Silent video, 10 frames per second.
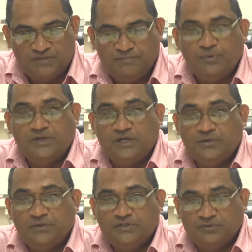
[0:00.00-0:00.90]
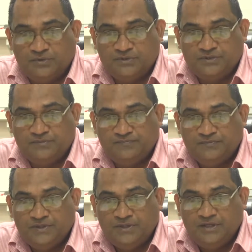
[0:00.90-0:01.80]
important resource,
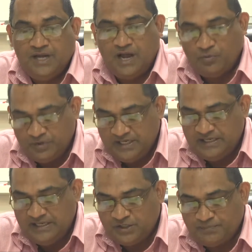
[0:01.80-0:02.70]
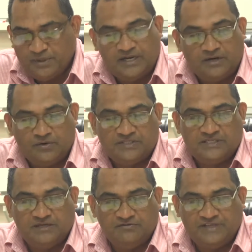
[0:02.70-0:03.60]
and we need to protect
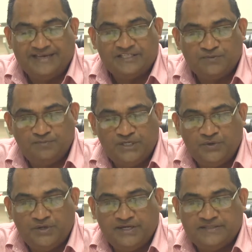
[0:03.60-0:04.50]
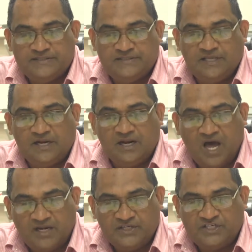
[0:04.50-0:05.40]
ourselves, the experience, the
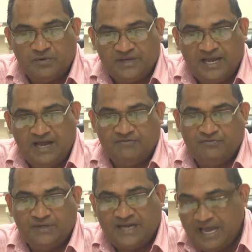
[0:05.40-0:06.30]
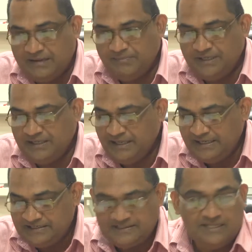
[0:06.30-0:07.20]
knowledge that we have, we can't be
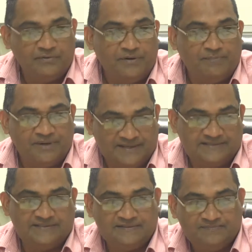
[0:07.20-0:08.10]
easily replaced.